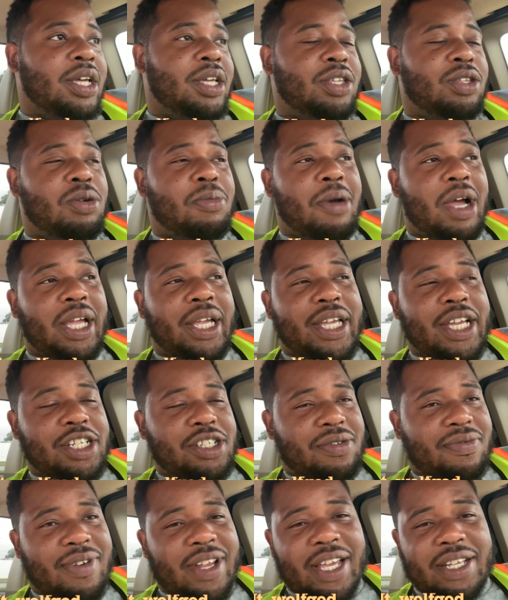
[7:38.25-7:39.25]
you might catch a
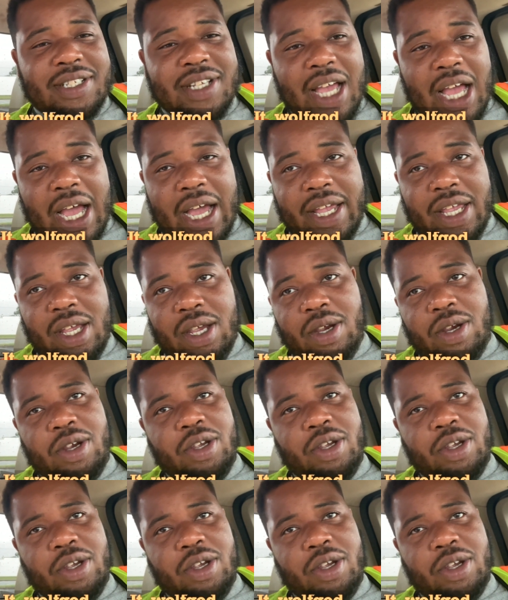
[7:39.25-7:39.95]
flat tire,